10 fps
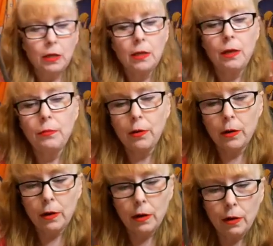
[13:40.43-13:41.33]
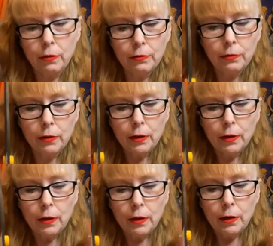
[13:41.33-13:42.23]
that part off.
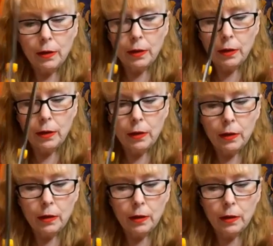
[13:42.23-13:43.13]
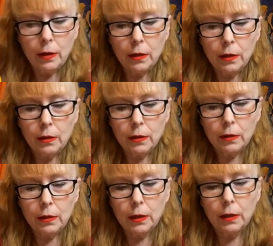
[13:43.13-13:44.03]
And then let's
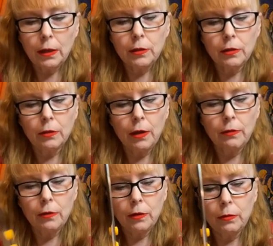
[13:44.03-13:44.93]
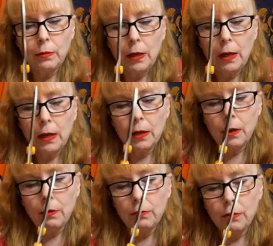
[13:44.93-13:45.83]
see, I still have a little bit hanging
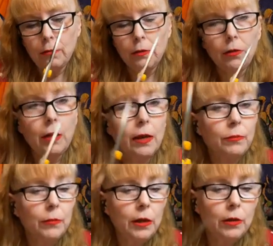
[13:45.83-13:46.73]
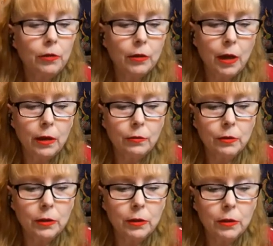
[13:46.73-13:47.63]
off. So if you're like me and you're cutting with
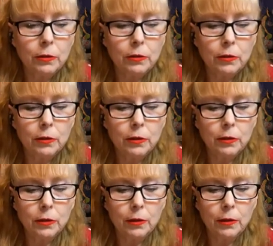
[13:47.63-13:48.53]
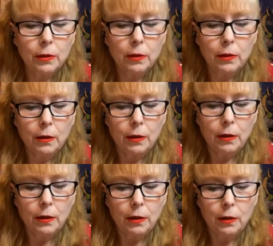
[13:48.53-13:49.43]
the scissors, just
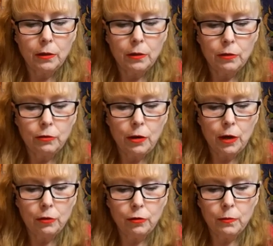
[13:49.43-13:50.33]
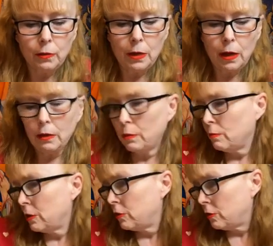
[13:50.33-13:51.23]
try to trim it down as
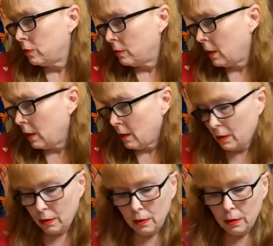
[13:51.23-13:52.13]
much as you can.